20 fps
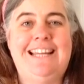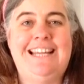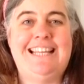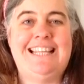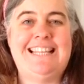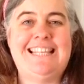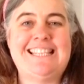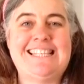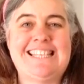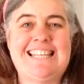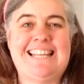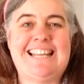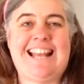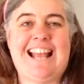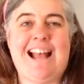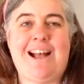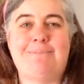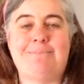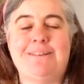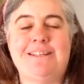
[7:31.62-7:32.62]
this can
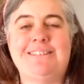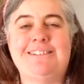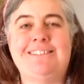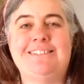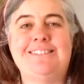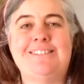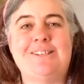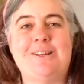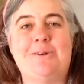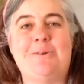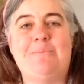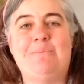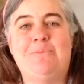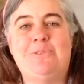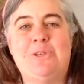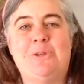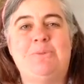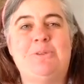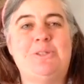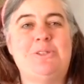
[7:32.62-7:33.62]
happen. So
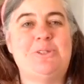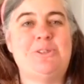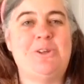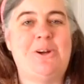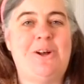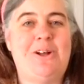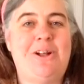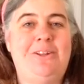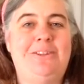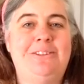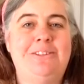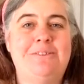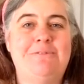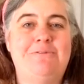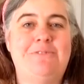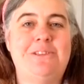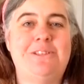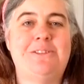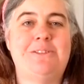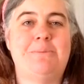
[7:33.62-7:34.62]
to install the
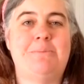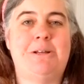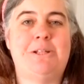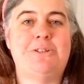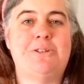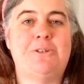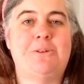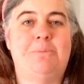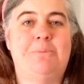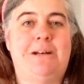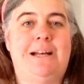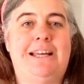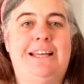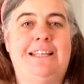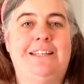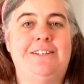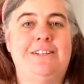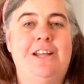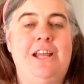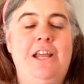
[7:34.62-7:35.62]
fifth dimensional
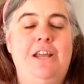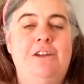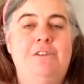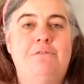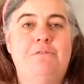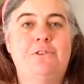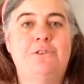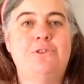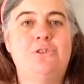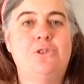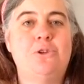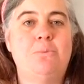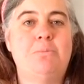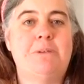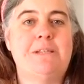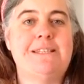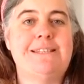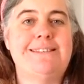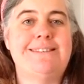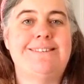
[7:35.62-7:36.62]
mind, first you
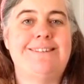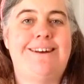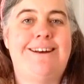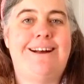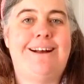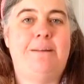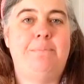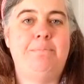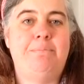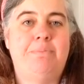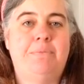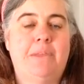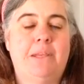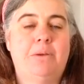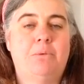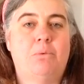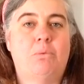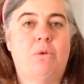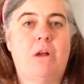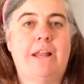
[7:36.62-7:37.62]
must stop
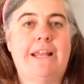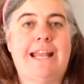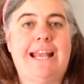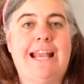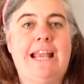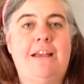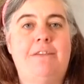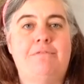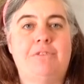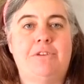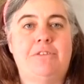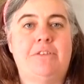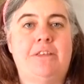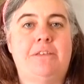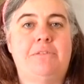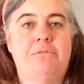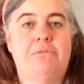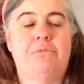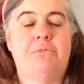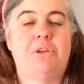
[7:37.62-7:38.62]
running
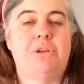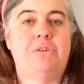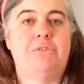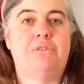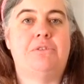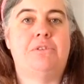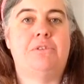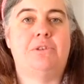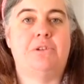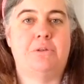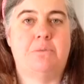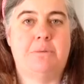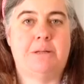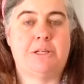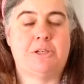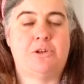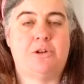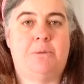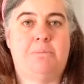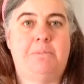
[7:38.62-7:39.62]
everything through your third
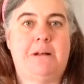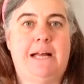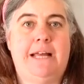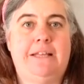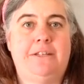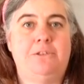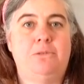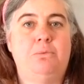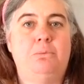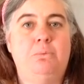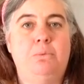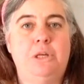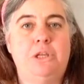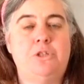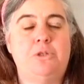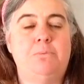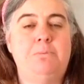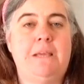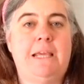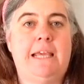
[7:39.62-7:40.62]
dimensional mind,
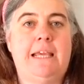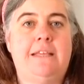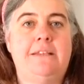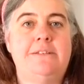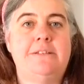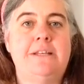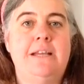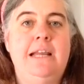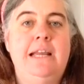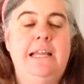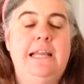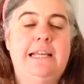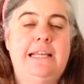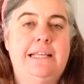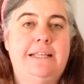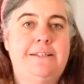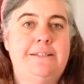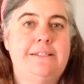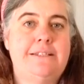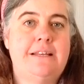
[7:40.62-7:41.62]
which means
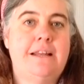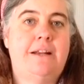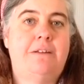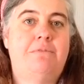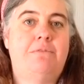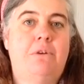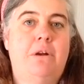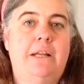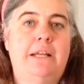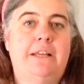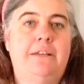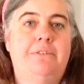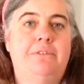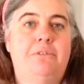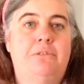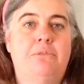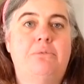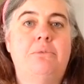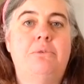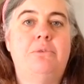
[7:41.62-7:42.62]
instead of running
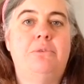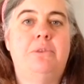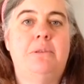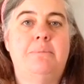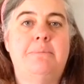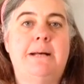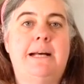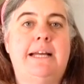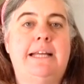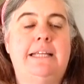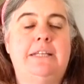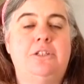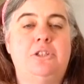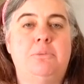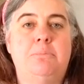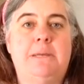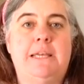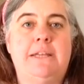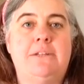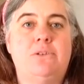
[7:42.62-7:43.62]
through the mind,
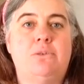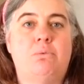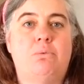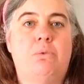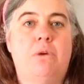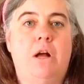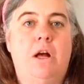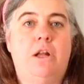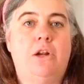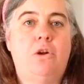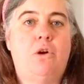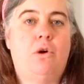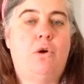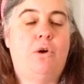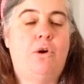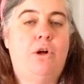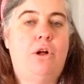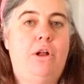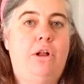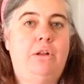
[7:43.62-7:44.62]
you begin to run
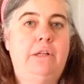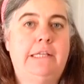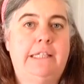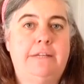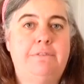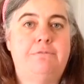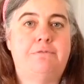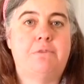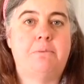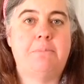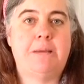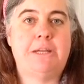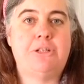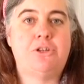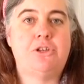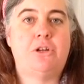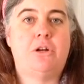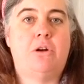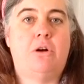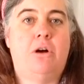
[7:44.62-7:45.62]
all
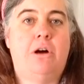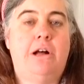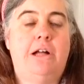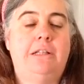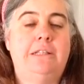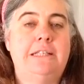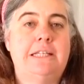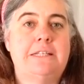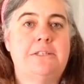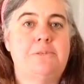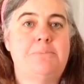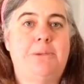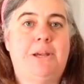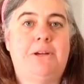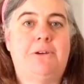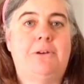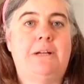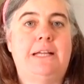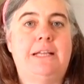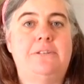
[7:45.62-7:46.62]
information, all
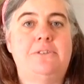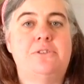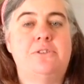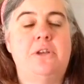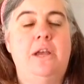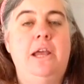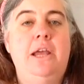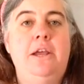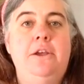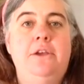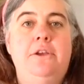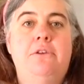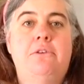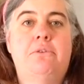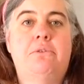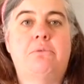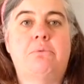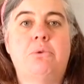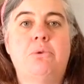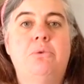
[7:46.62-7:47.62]
experience
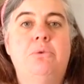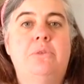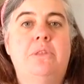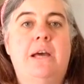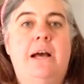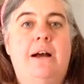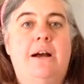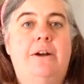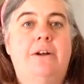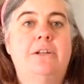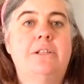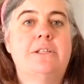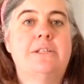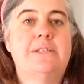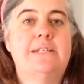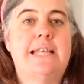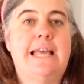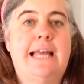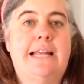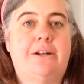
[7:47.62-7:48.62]
through the heart
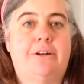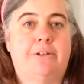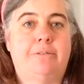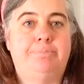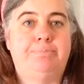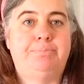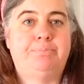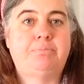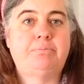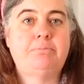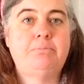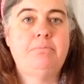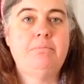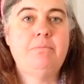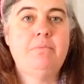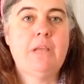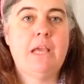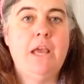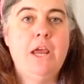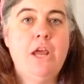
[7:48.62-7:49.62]
center.
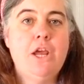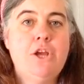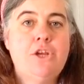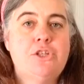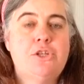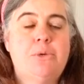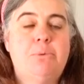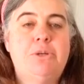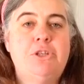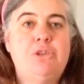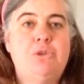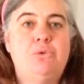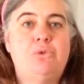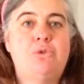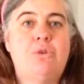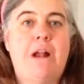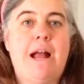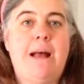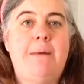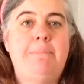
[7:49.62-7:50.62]
So as you
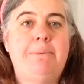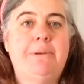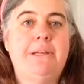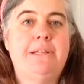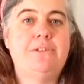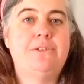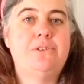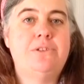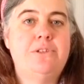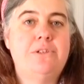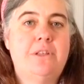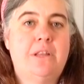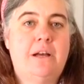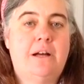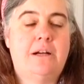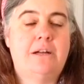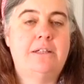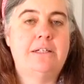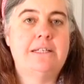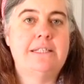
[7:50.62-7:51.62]
drop into the
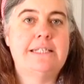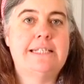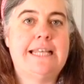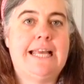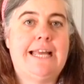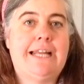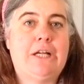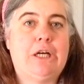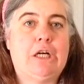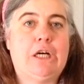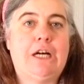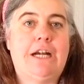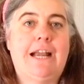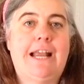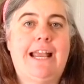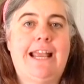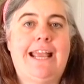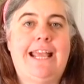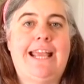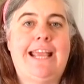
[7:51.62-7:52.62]
heart center
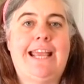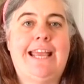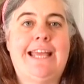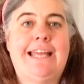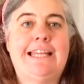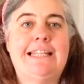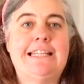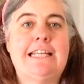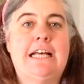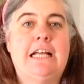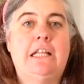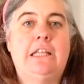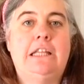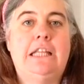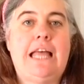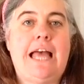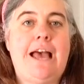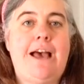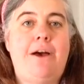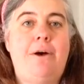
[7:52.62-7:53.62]
and
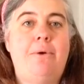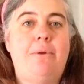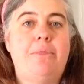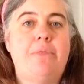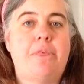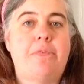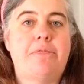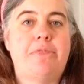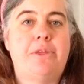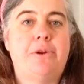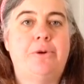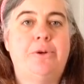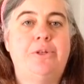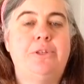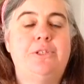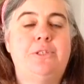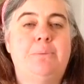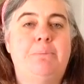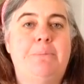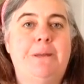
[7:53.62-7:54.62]
allow the
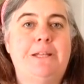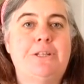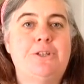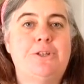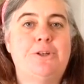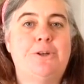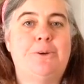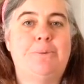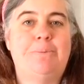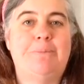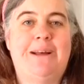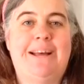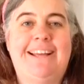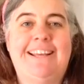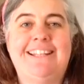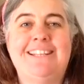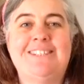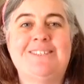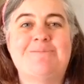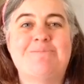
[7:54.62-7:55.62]
third dimensional
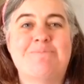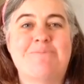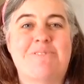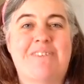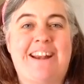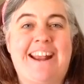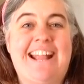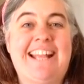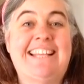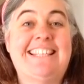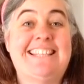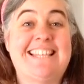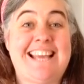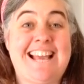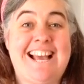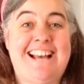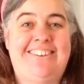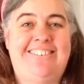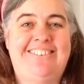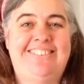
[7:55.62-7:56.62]
mind to break
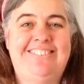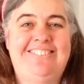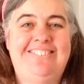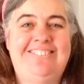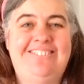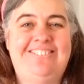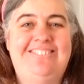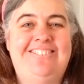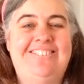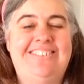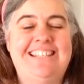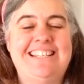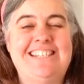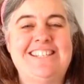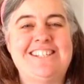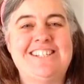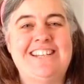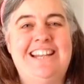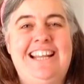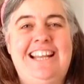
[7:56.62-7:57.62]
down,
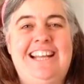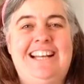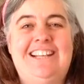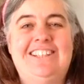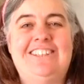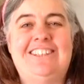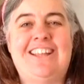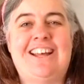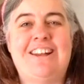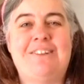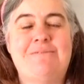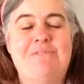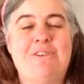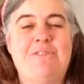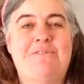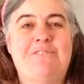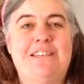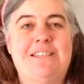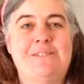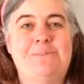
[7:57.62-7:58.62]
which a lot of
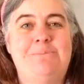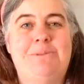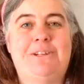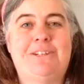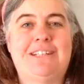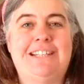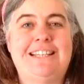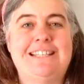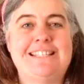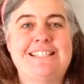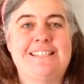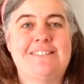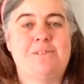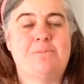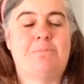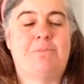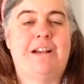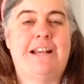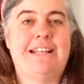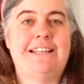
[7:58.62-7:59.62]
you have experienced this
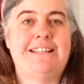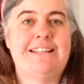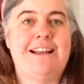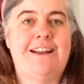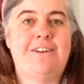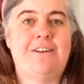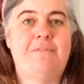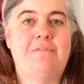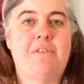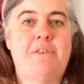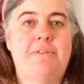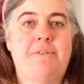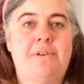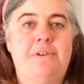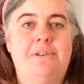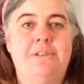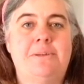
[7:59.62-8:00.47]
breakdown of the third